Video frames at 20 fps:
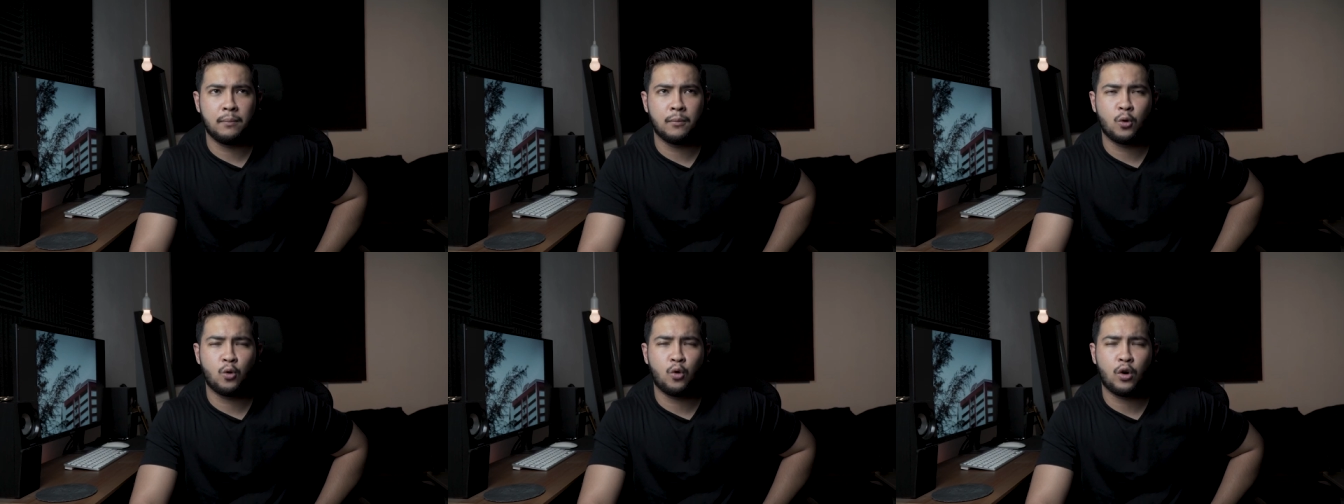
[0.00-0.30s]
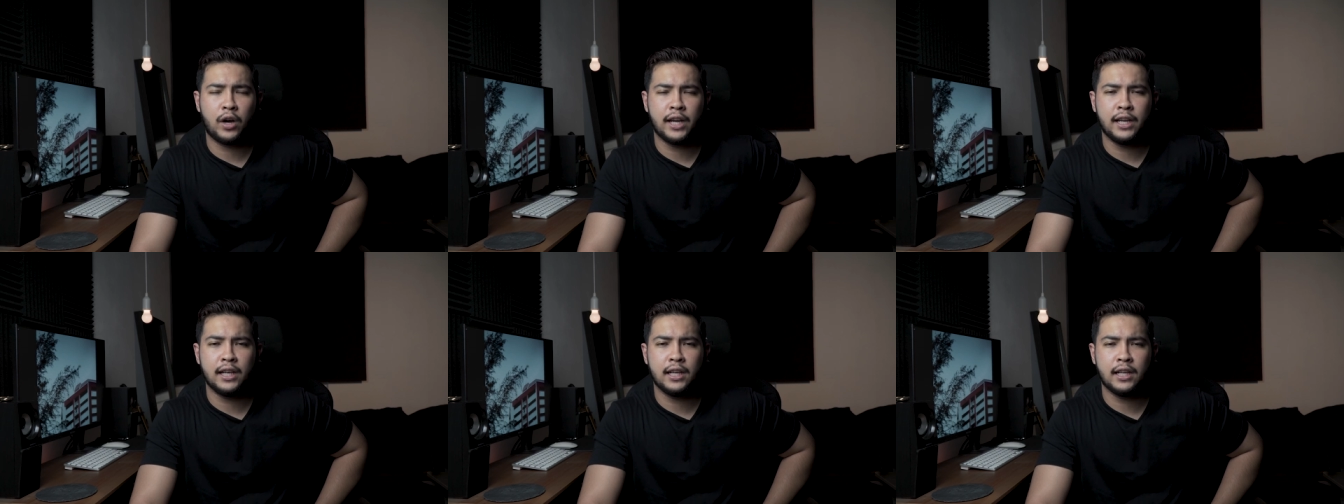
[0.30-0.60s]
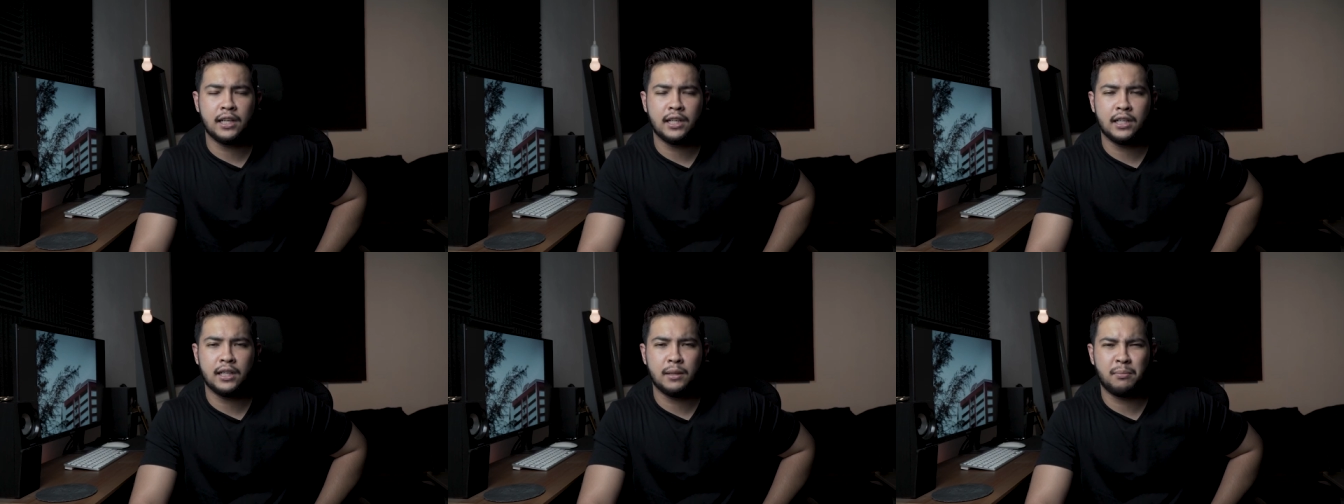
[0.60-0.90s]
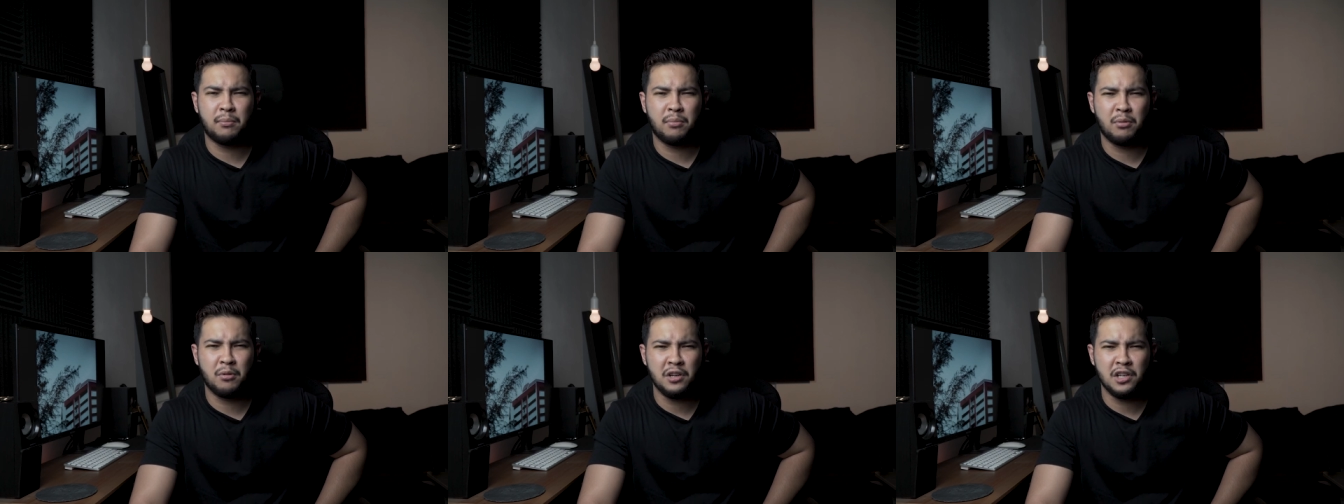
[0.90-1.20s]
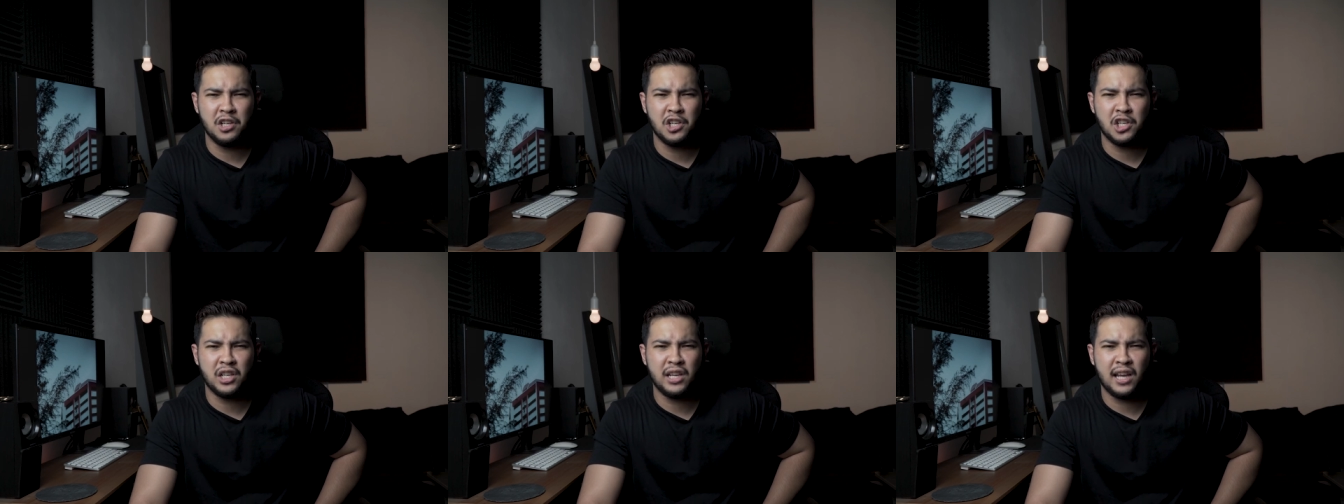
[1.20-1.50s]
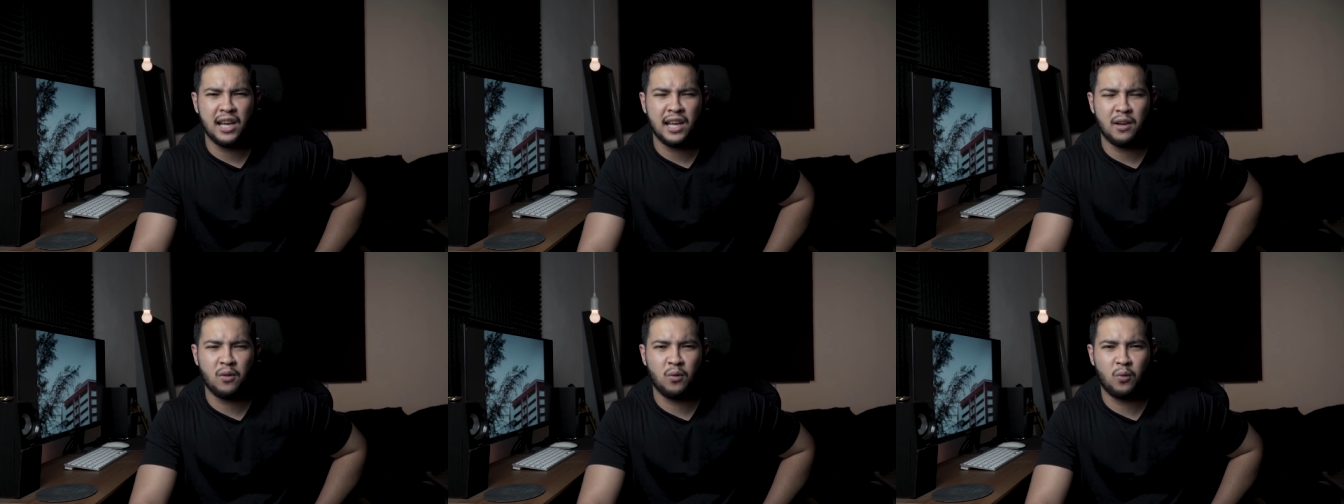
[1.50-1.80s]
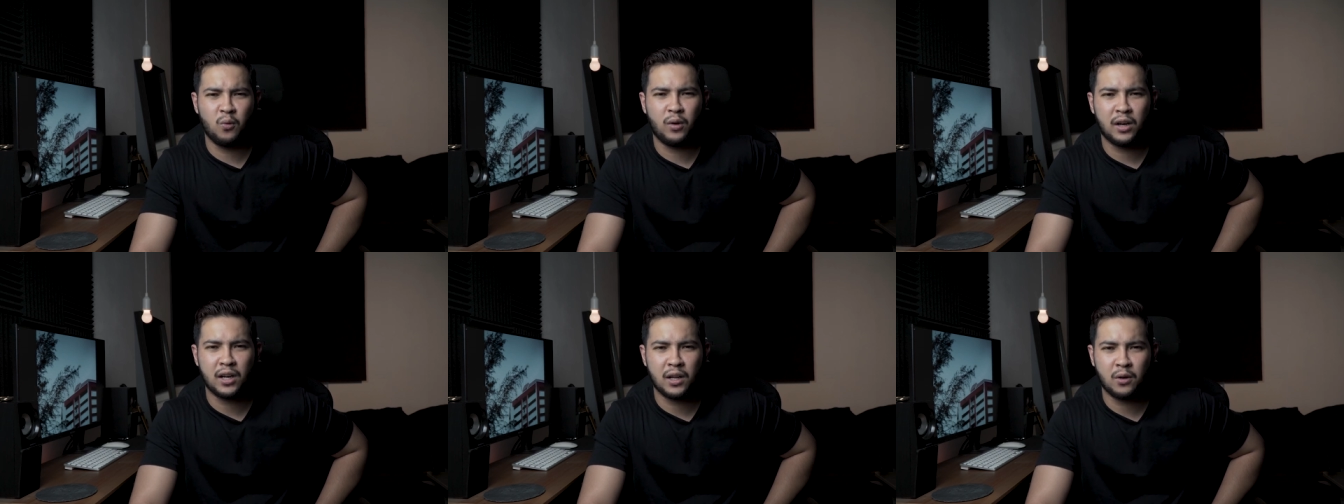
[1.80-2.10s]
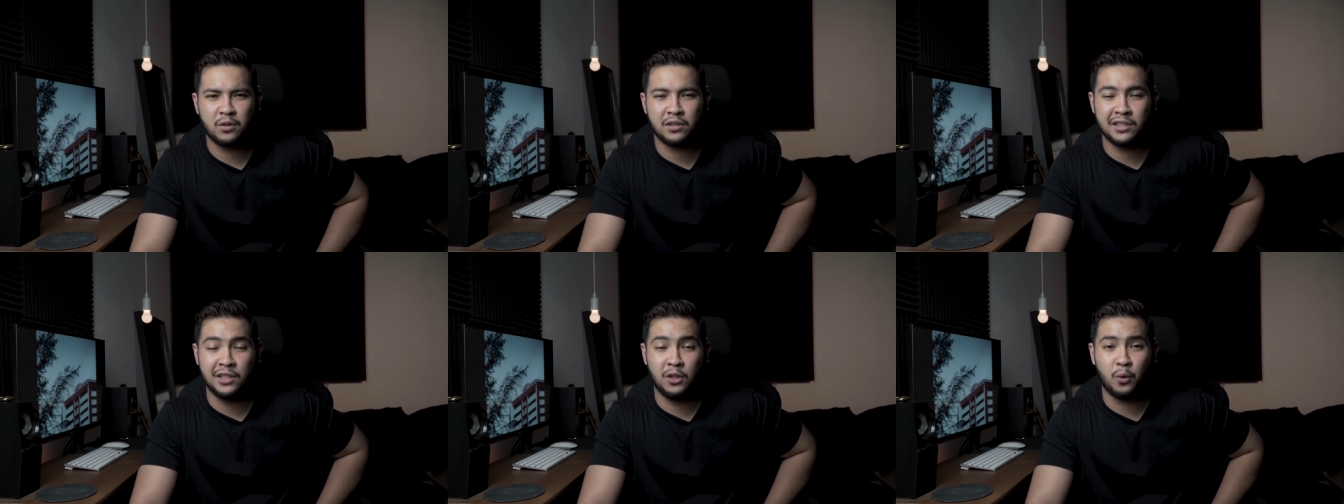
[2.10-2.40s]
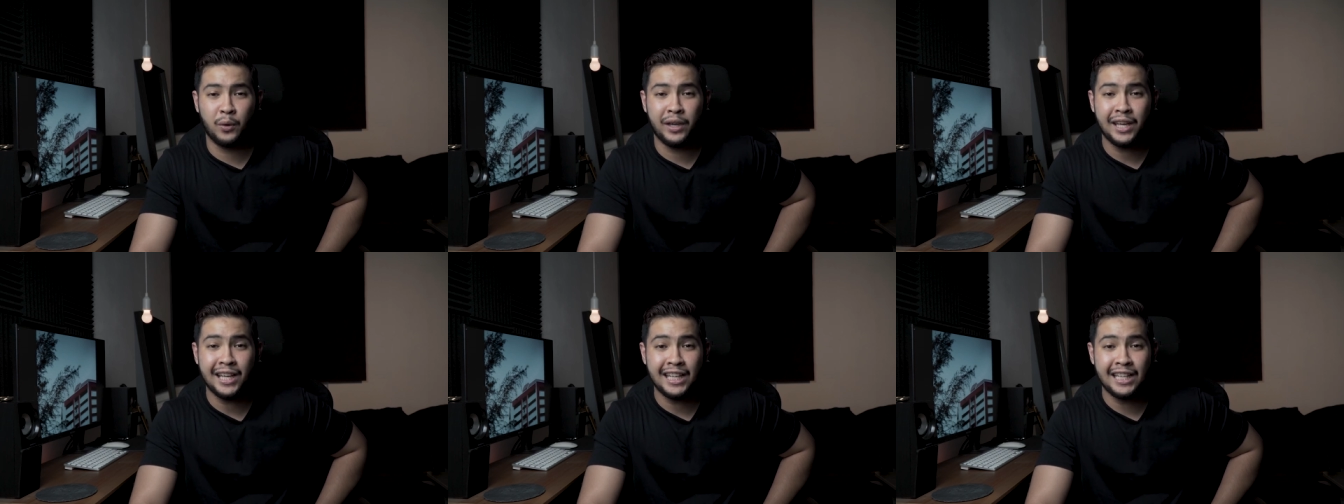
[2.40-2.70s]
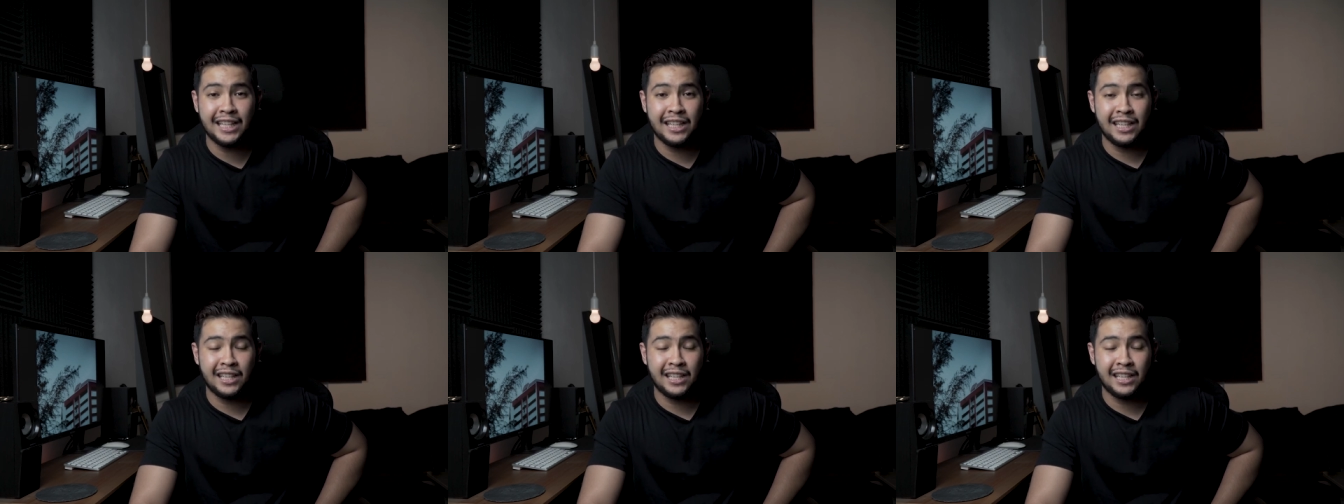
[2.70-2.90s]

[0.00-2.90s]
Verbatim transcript: quite appreciate what I was doing.